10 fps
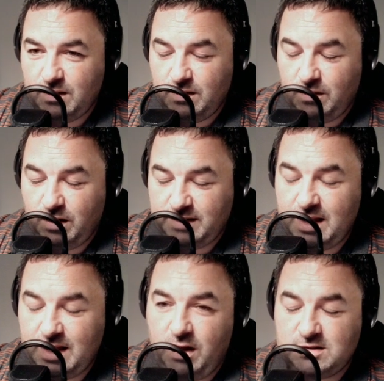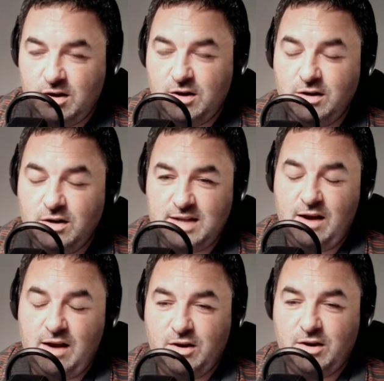I'll tell you what. I'm gonna
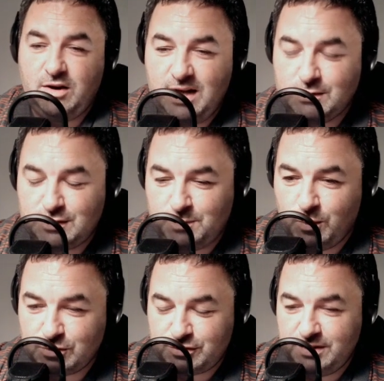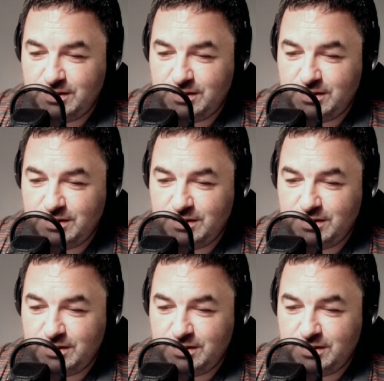start with Spurs, right?